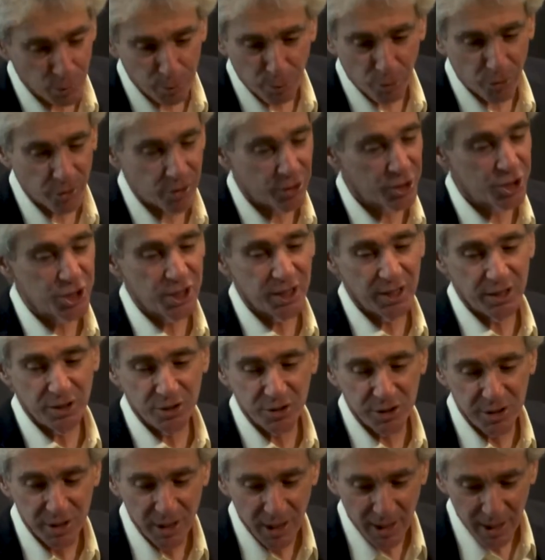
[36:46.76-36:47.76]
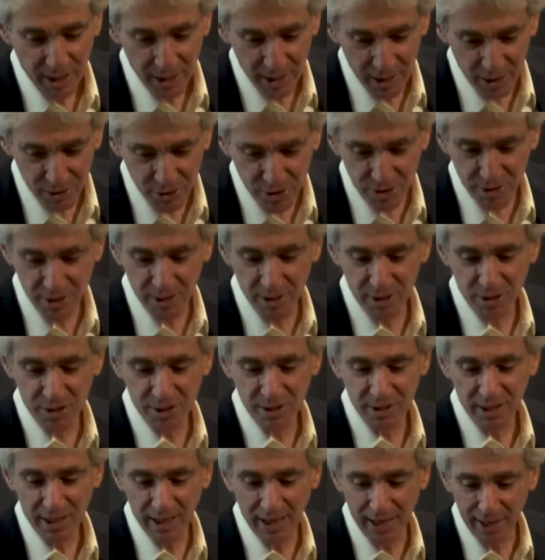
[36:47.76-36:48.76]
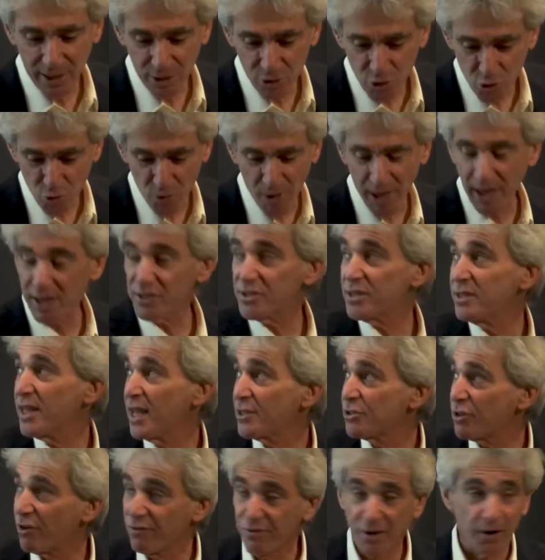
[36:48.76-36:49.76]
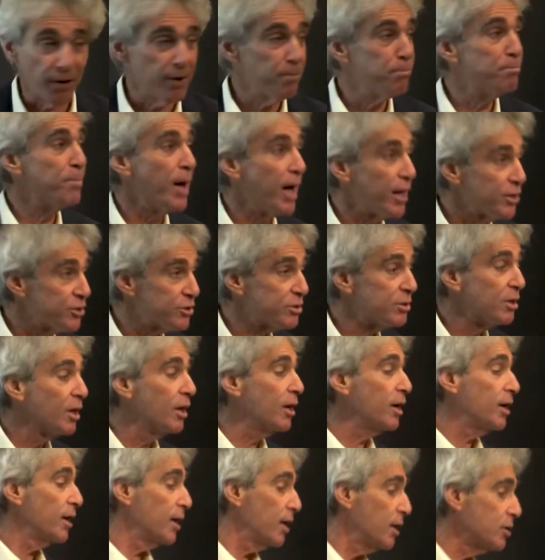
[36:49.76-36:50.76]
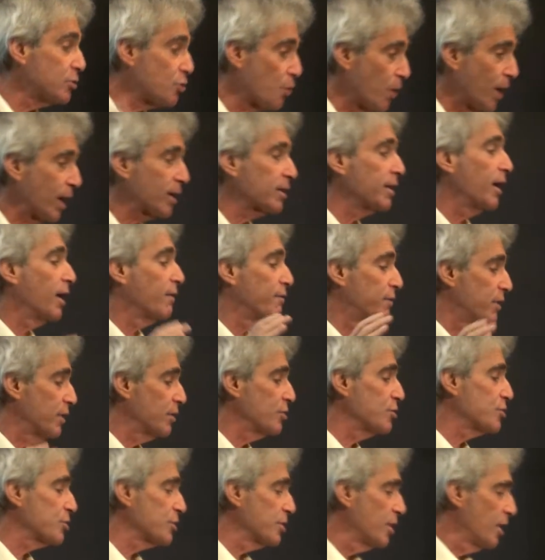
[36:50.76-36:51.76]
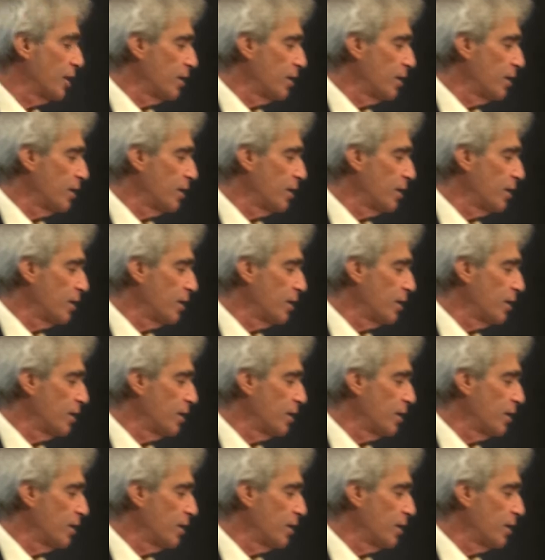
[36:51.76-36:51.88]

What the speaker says: reporter genes in cis and in trans, and that's our very best indirect evidence